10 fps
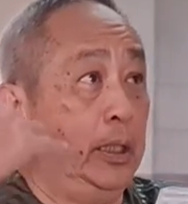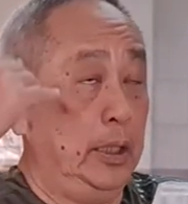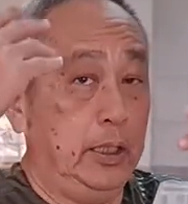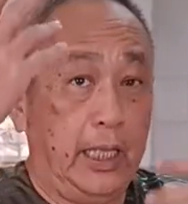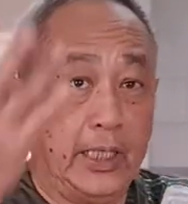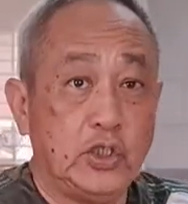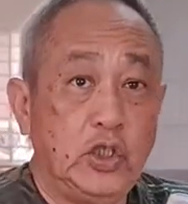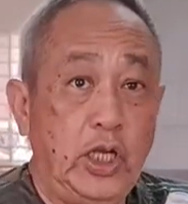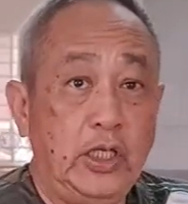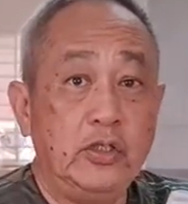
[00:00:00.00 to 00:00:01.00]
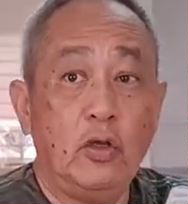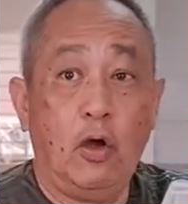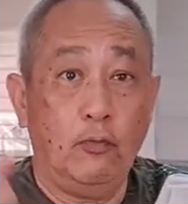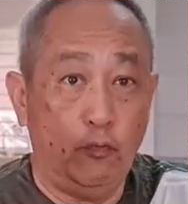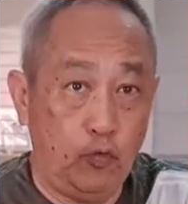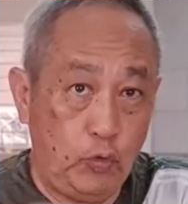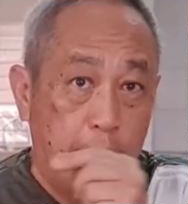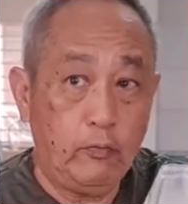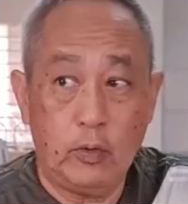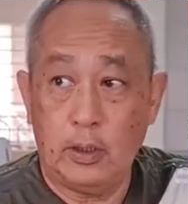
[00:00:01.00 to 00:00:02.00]
in exchange of
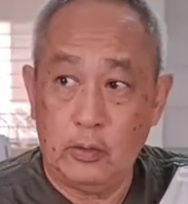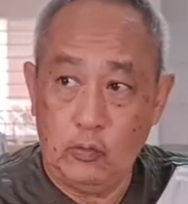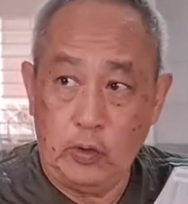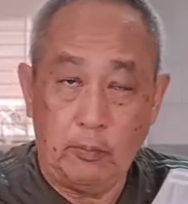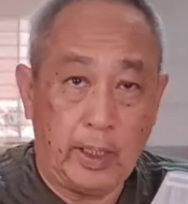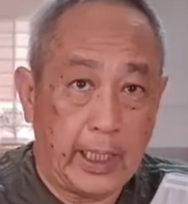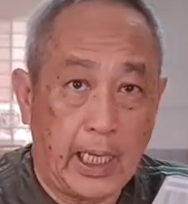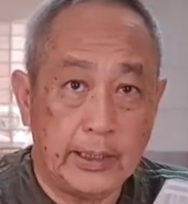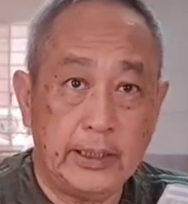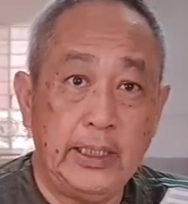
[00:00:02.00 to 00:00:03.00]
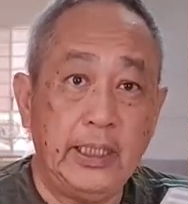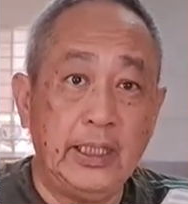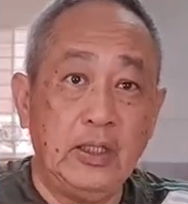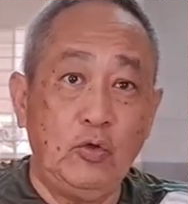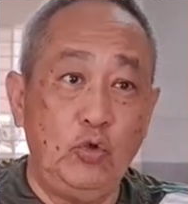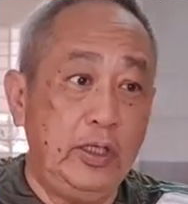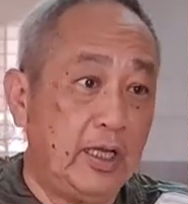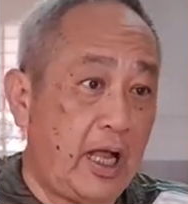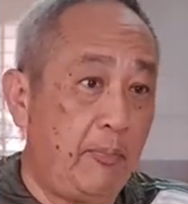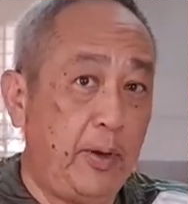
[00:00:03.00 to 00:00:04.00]
doing work, doing my gardening, doing the
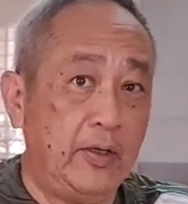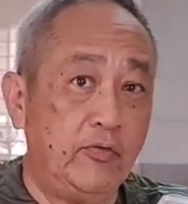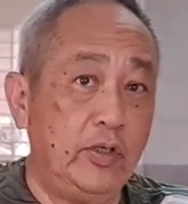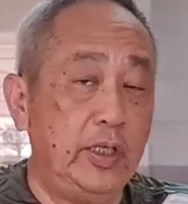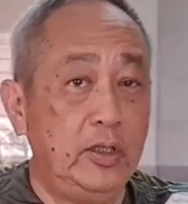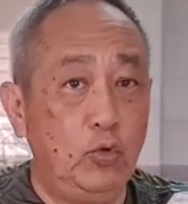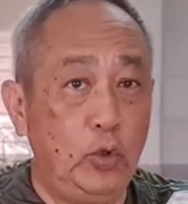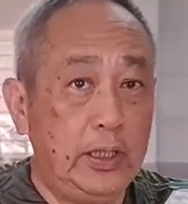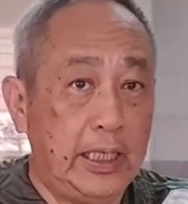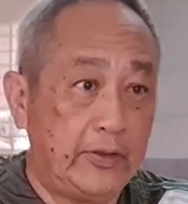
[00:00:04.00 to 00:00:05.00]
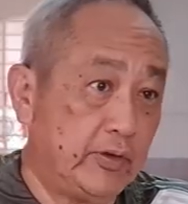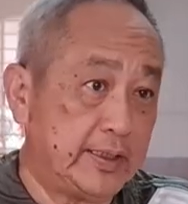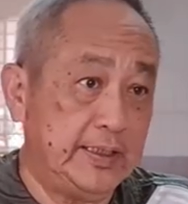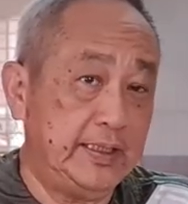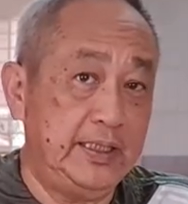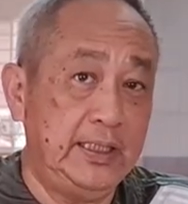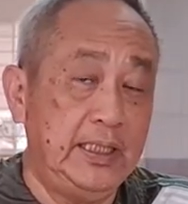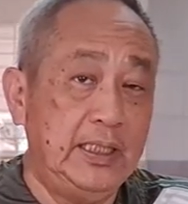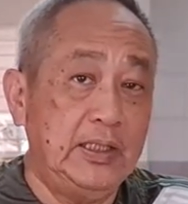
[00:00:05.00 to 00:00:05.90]
carpentry, doing electricity.